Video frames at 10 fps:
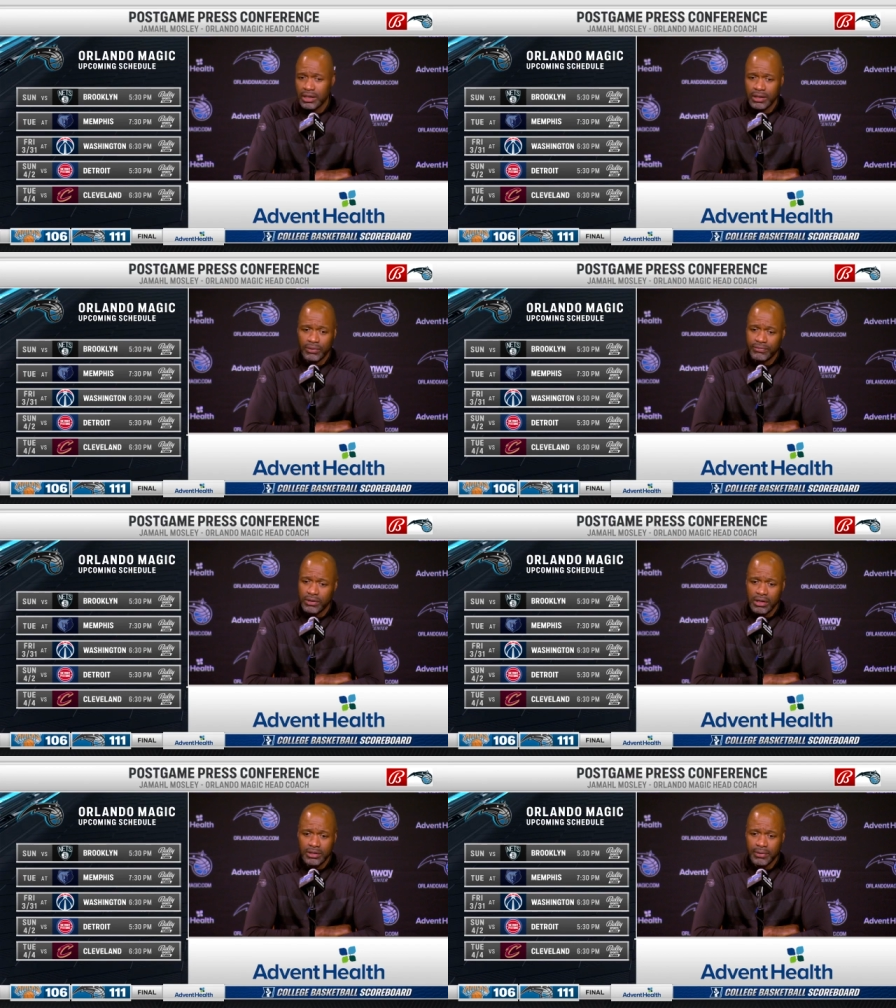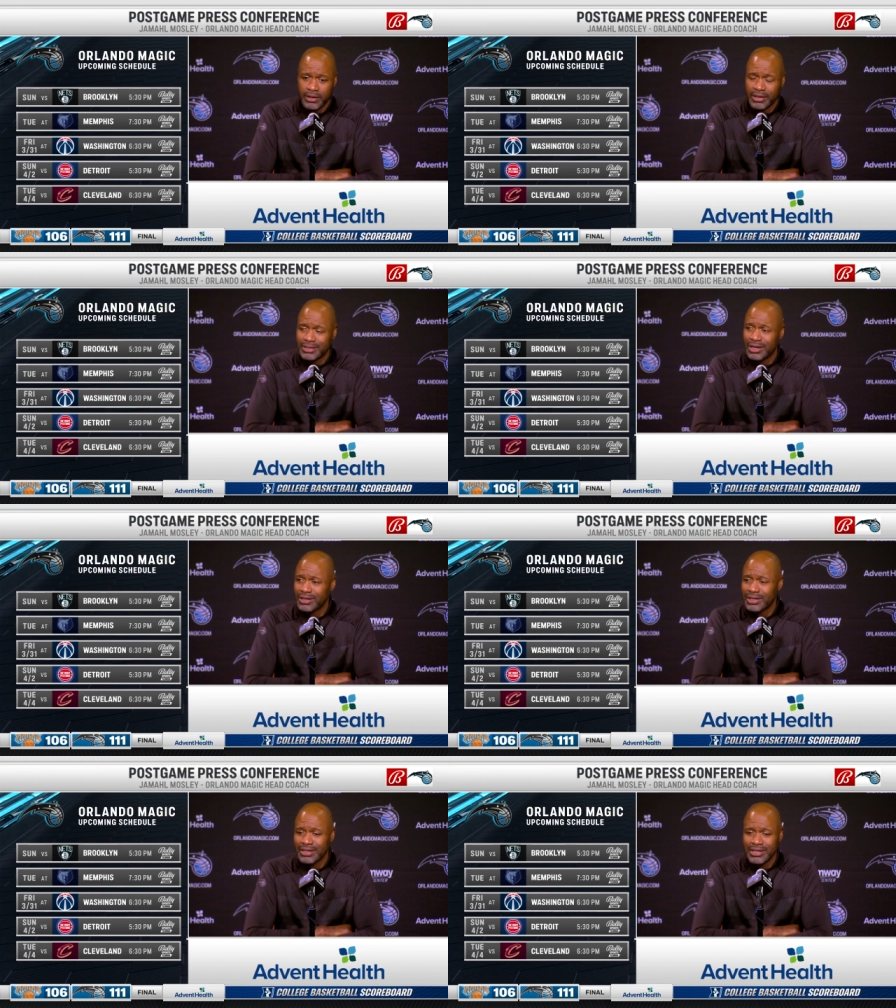We've talked about it a
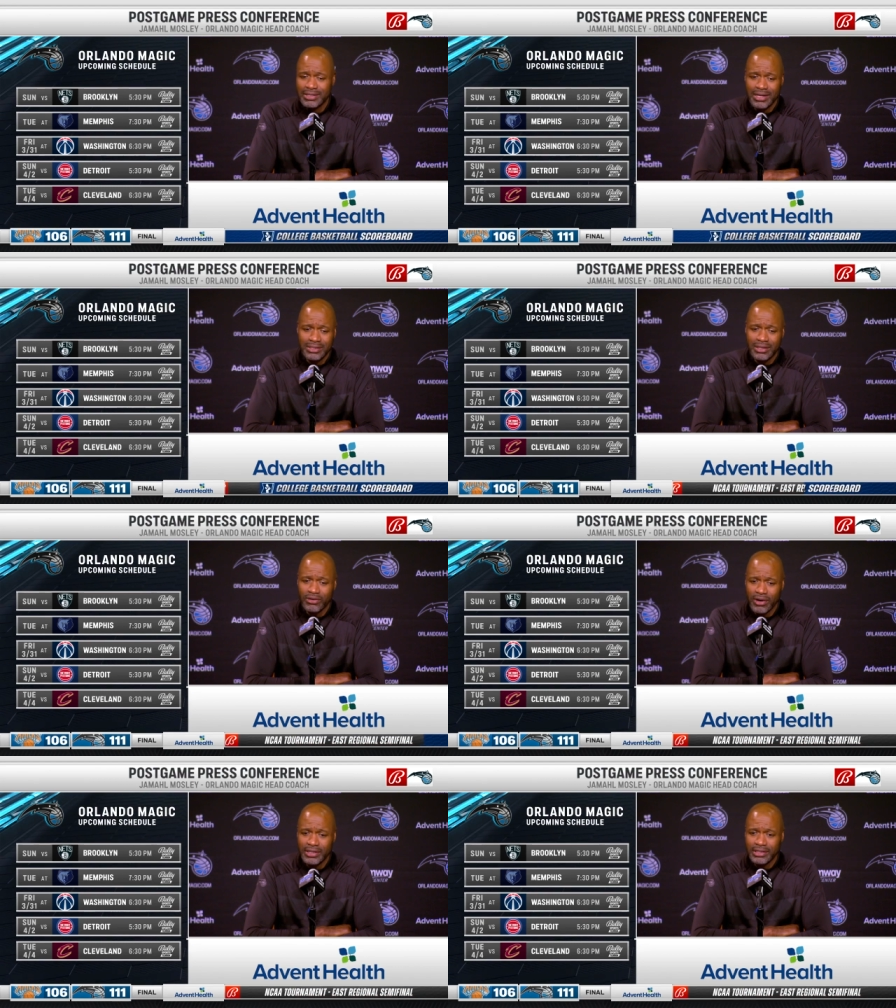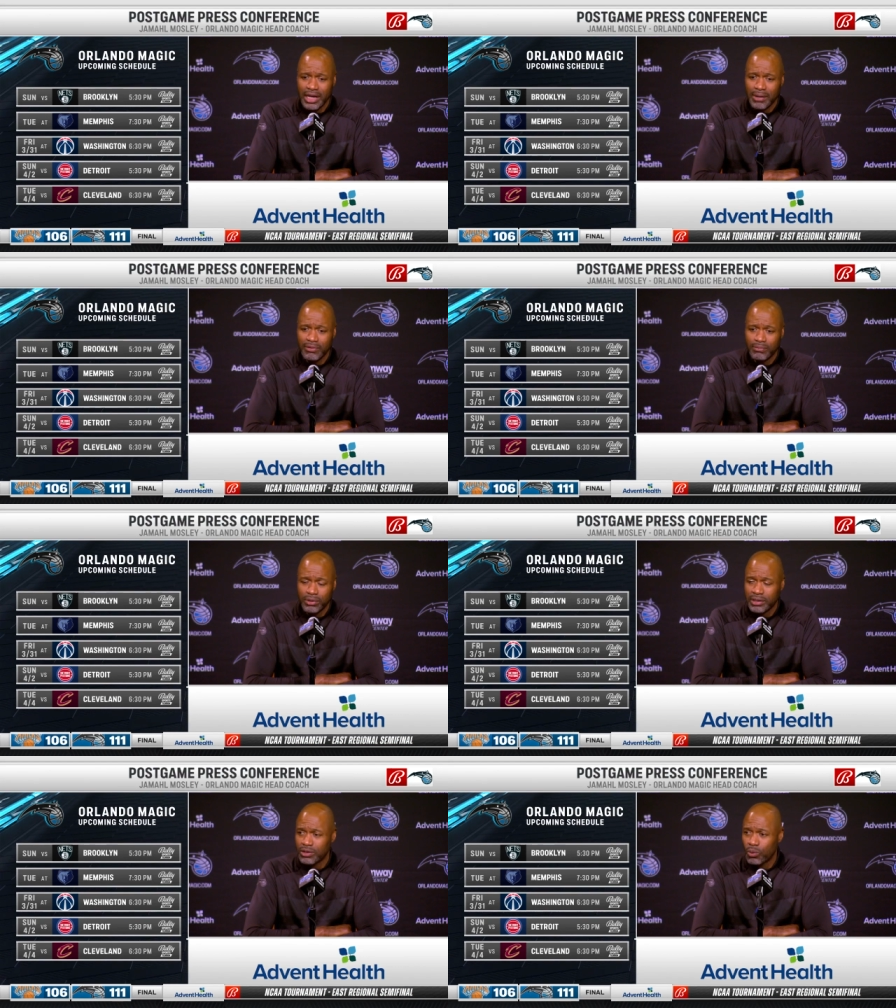ton, and he does a great job of
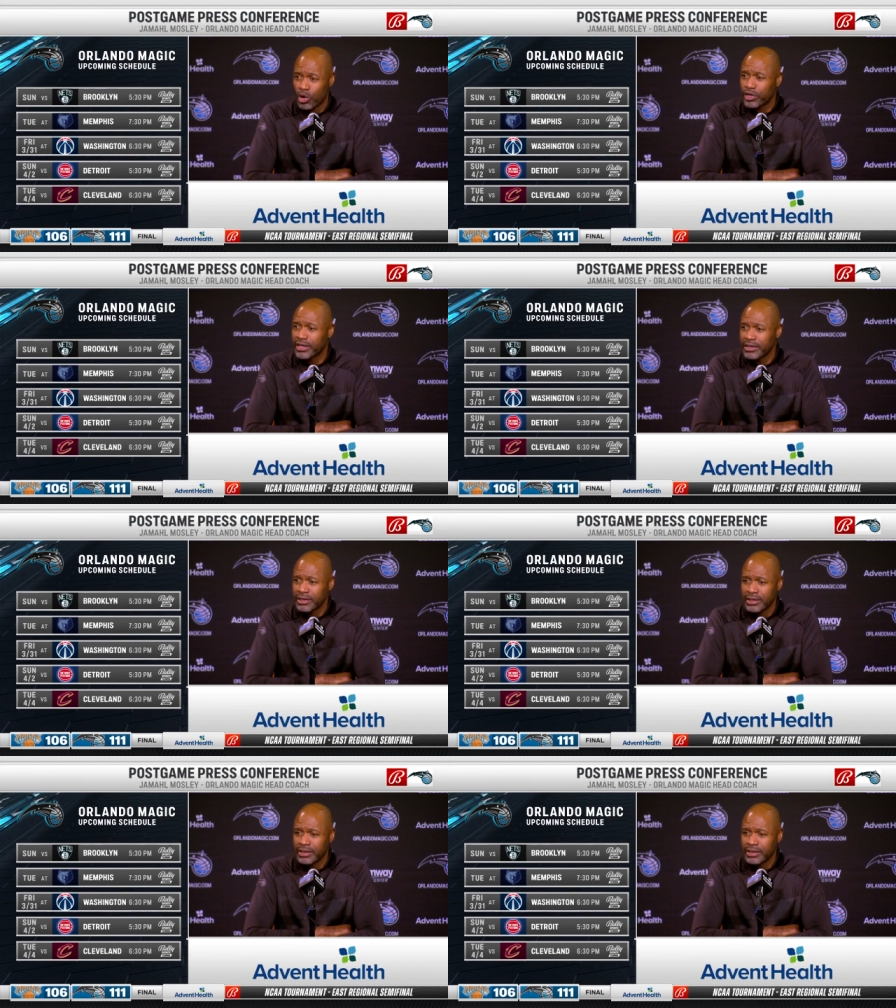putting the work in.